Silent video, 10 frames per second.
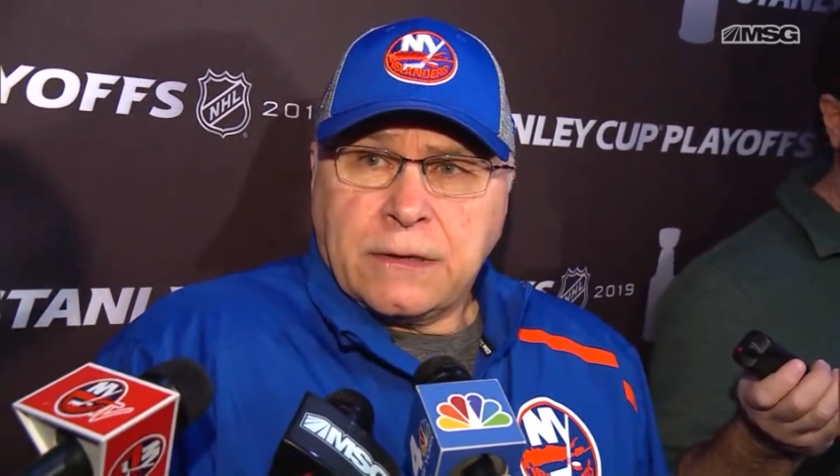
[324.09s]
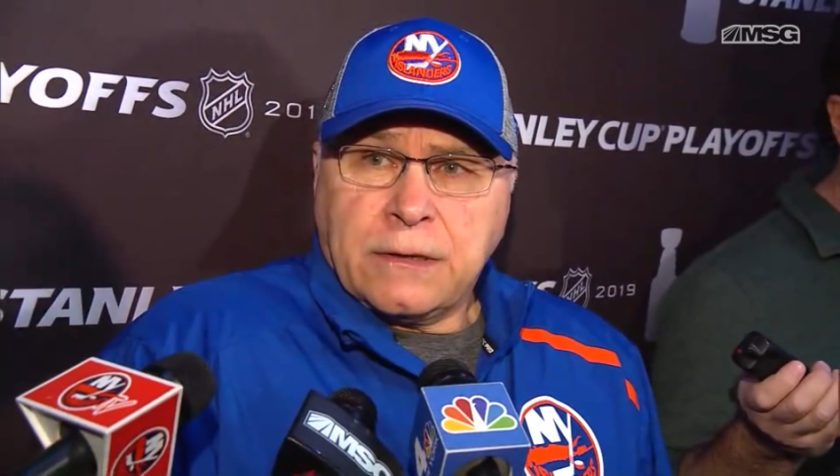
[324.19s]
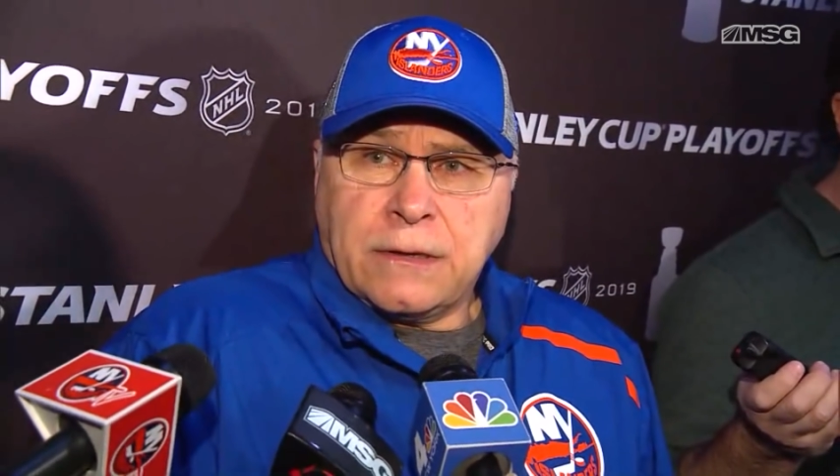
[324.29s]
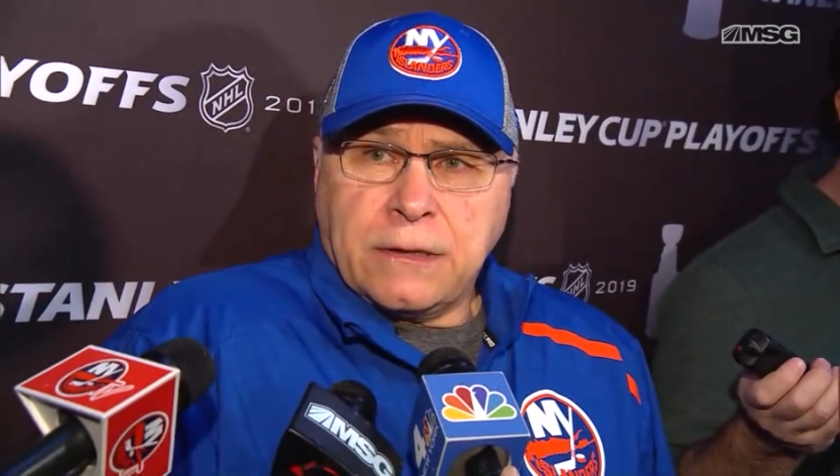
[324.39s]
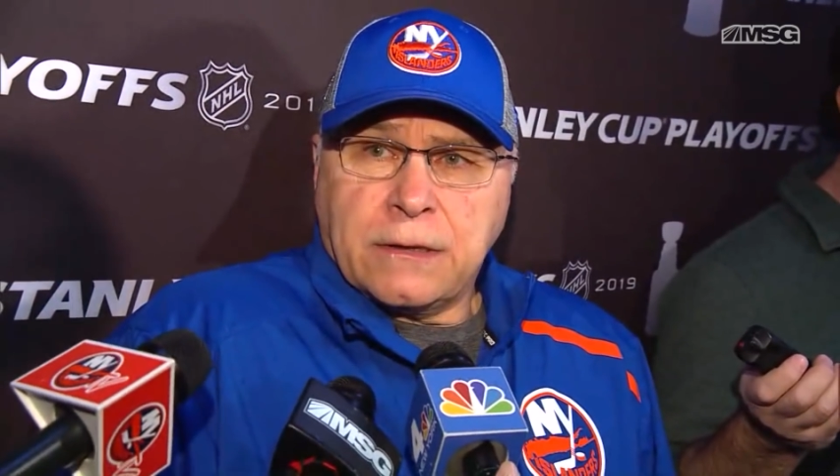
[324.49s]

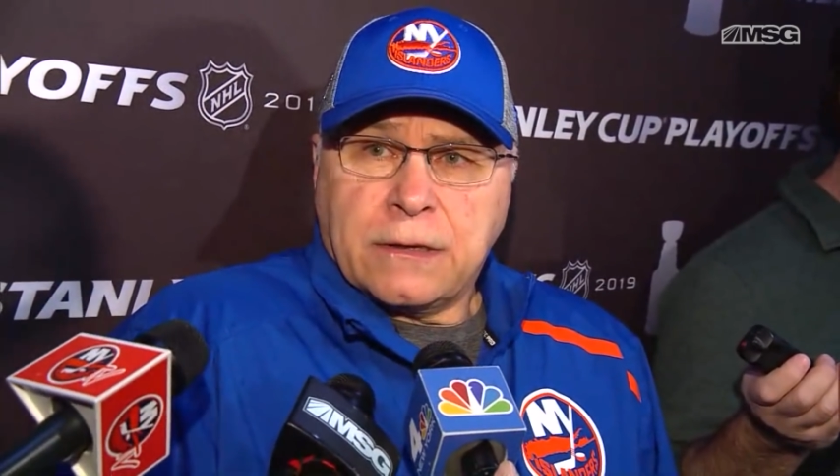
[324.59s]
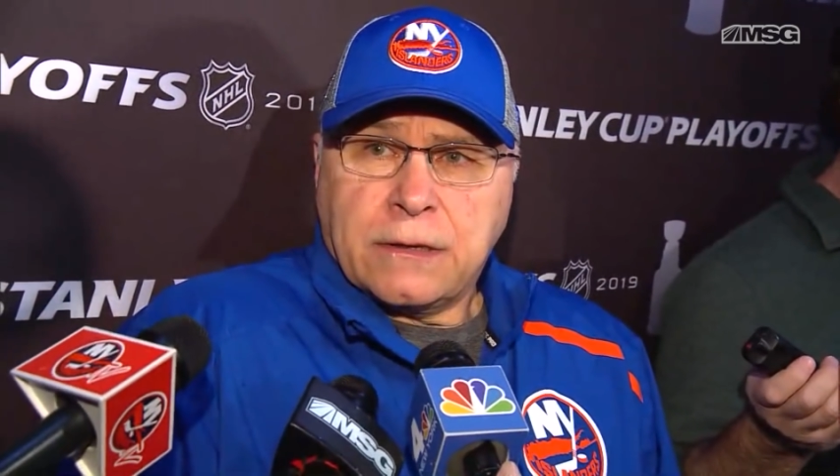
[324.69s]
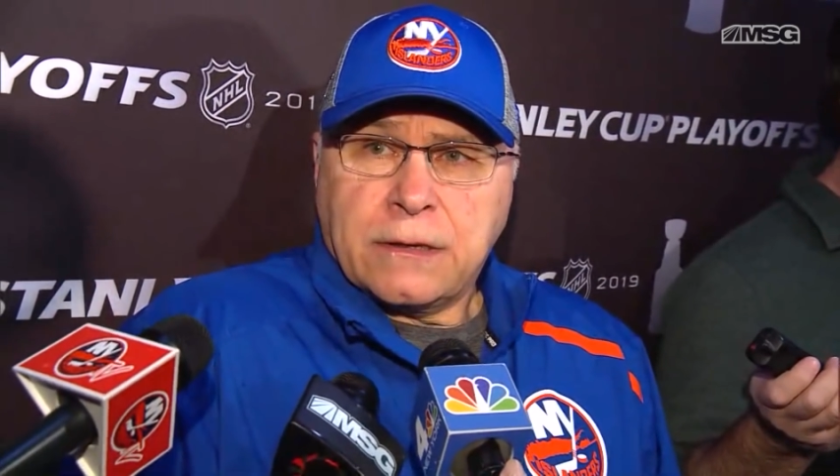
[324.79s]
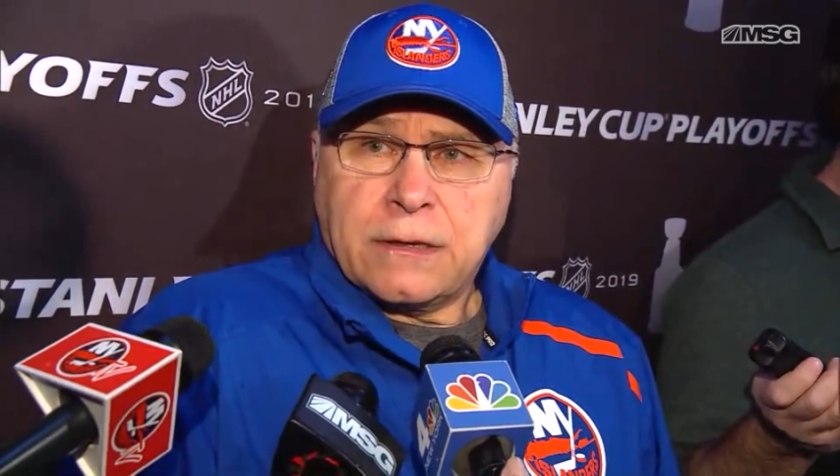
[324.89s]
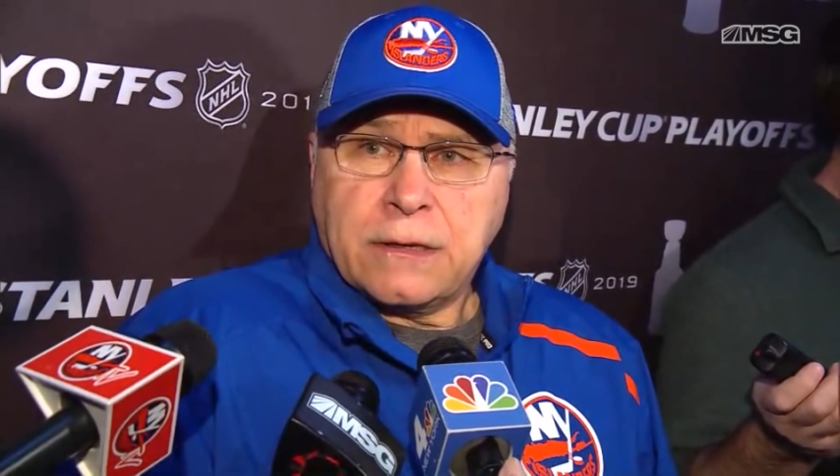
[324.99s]
you're going to get
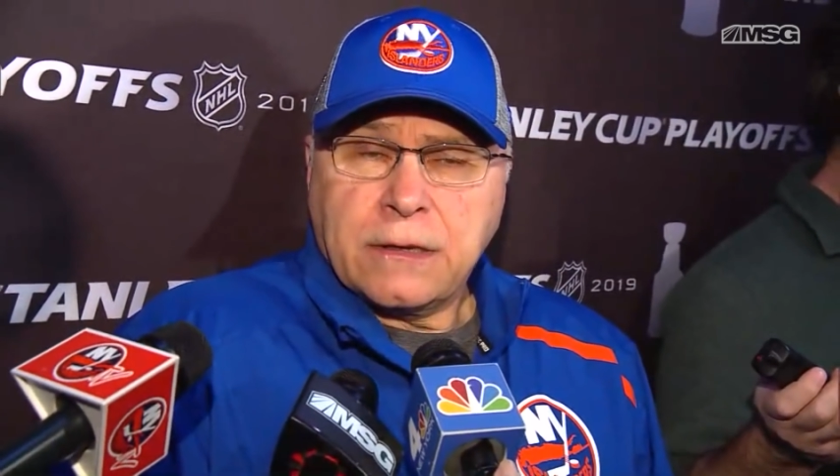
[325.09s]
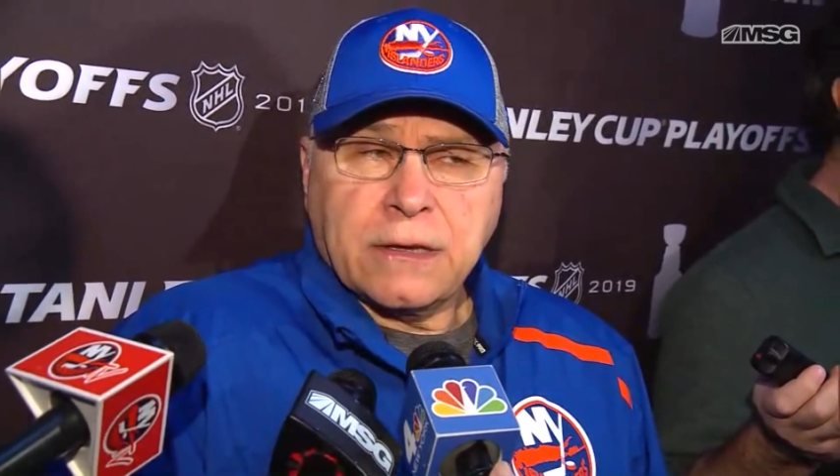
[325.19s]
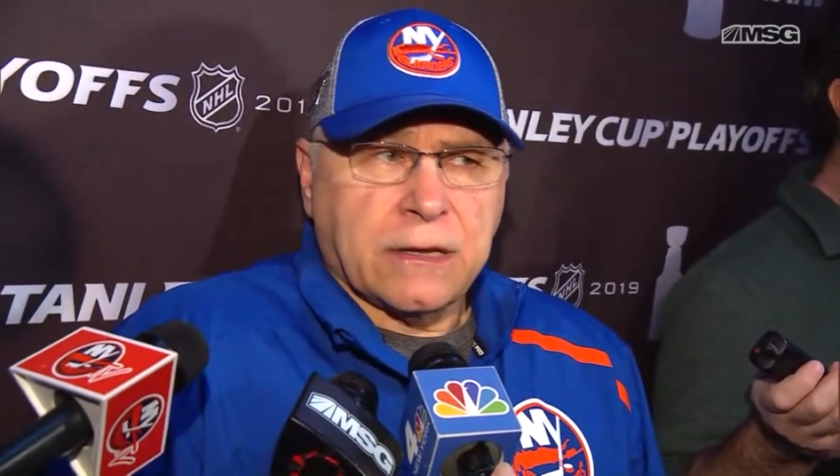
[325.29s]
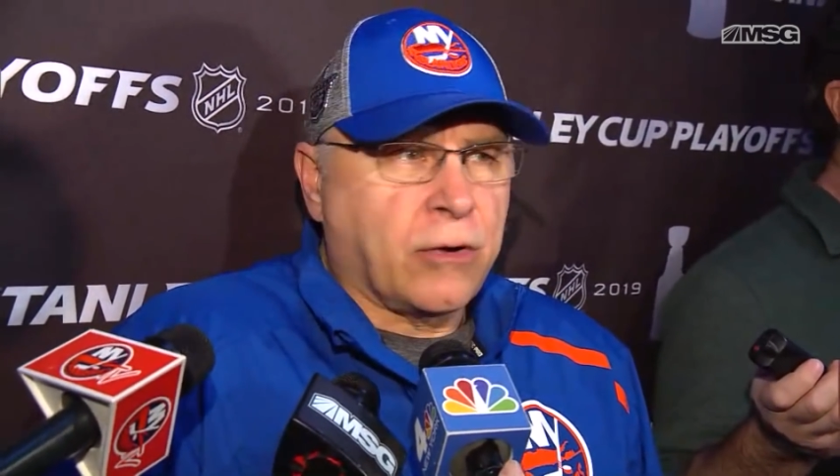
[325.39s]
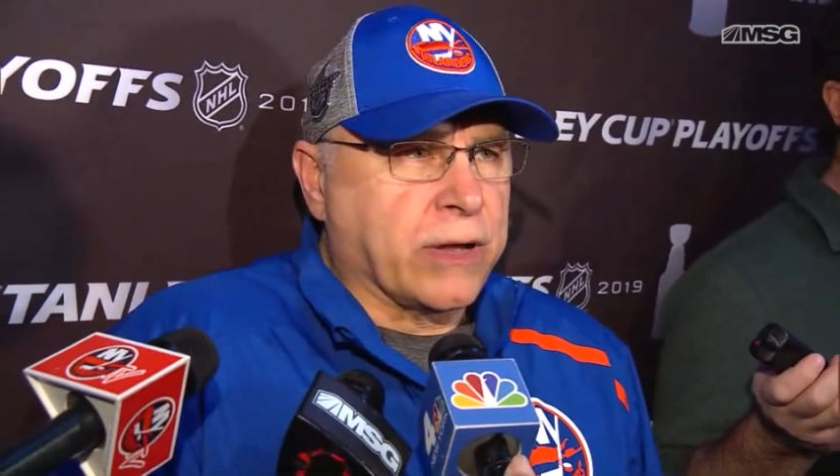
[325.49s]
that from
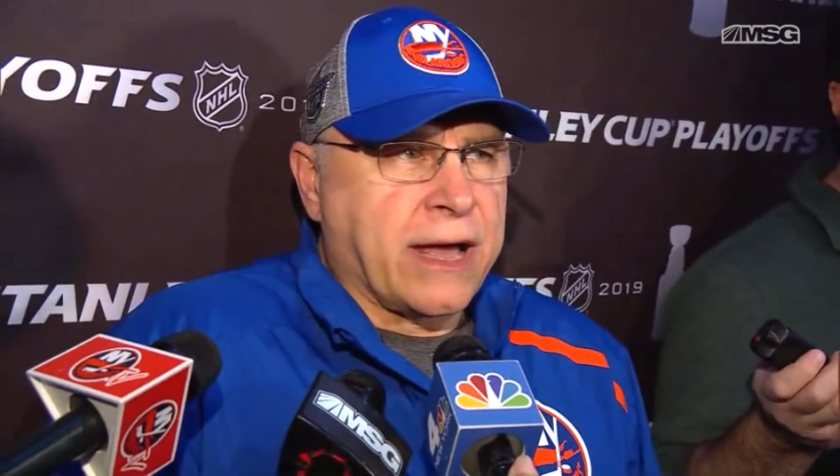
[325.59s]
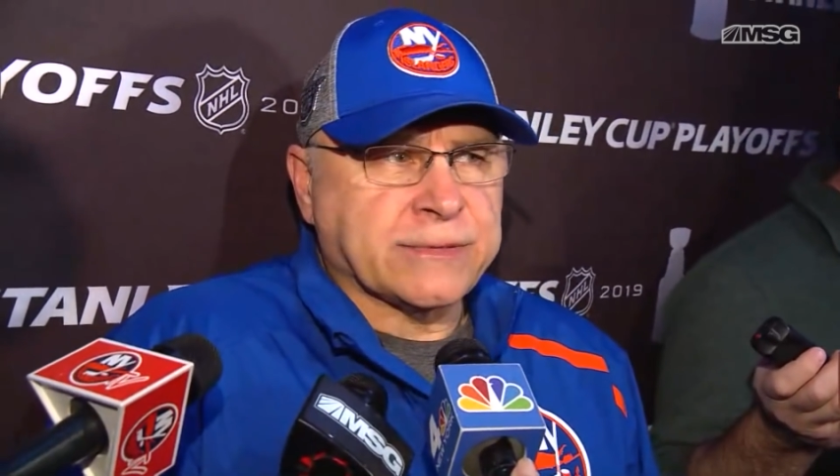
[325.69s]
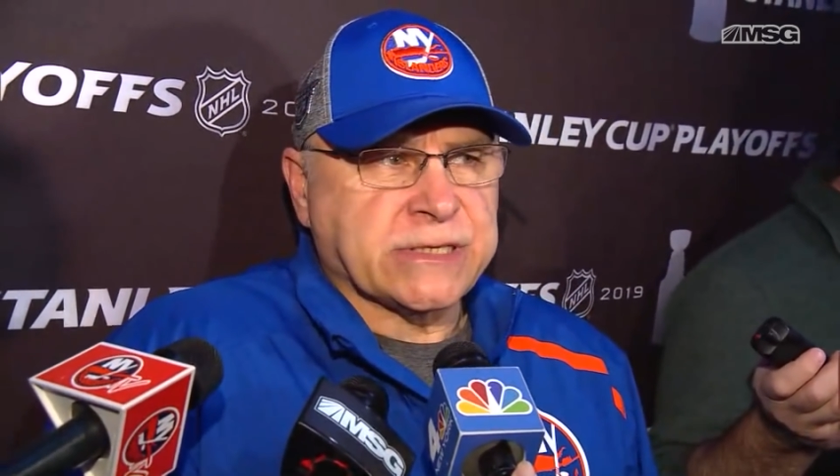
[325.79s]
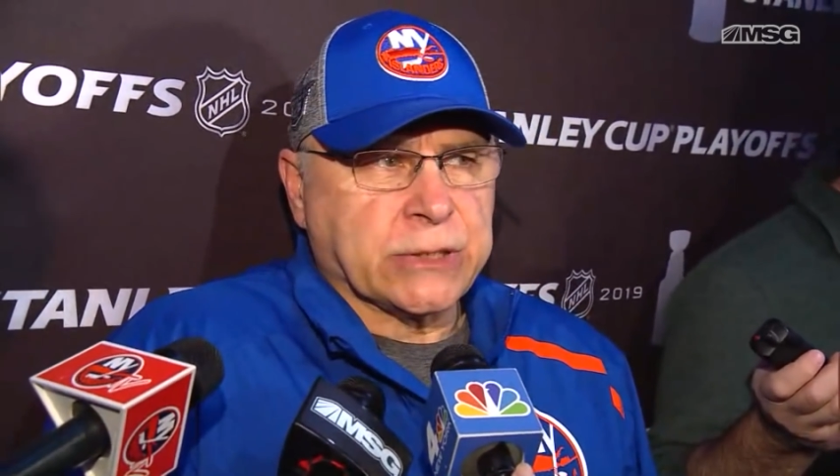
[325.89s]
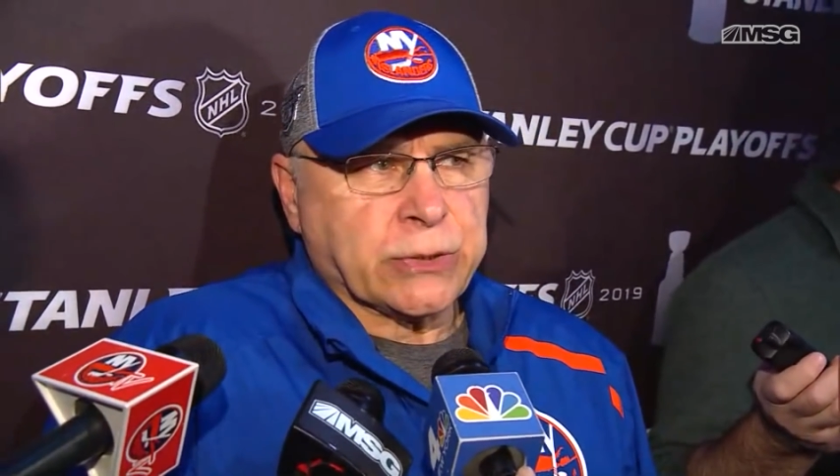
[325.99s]
them? Oh,
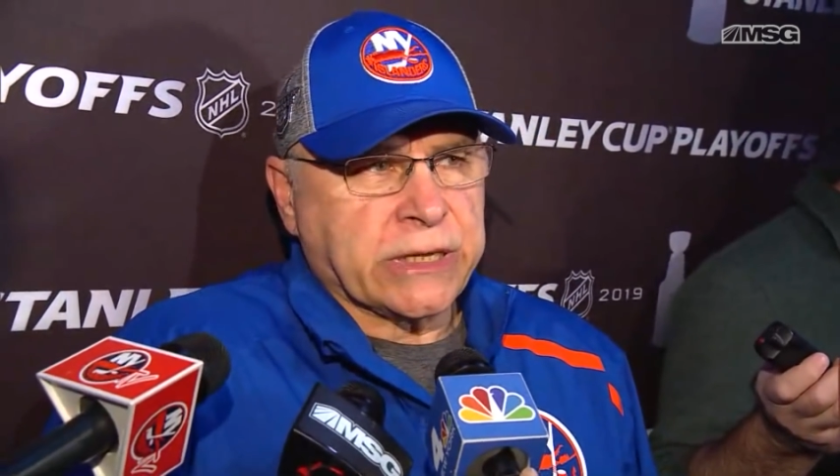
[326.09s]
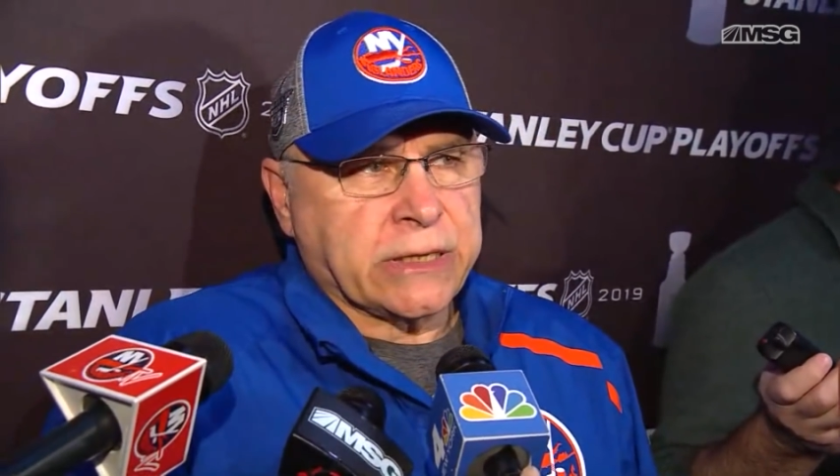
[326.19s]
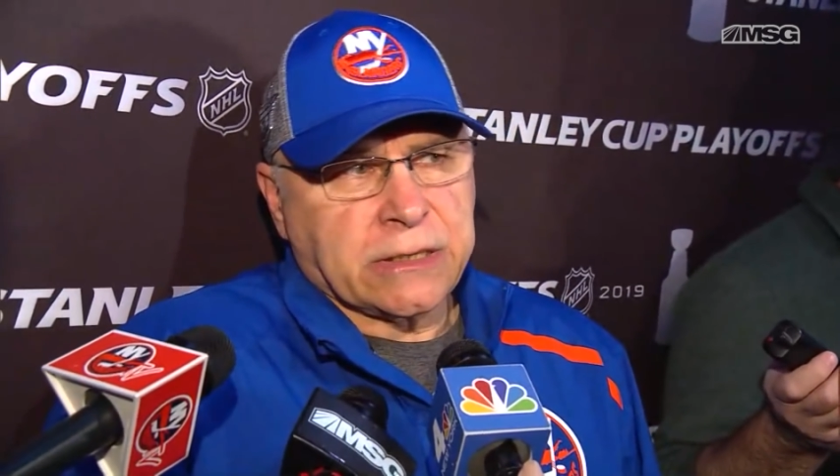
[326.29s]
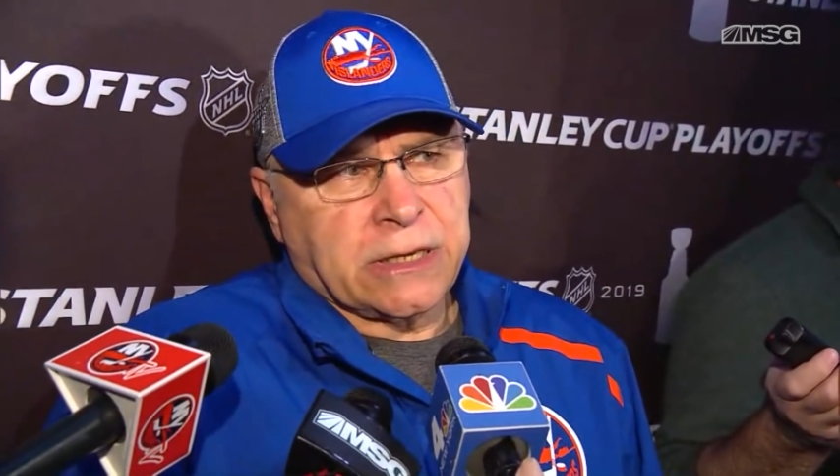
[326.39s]
absolutely.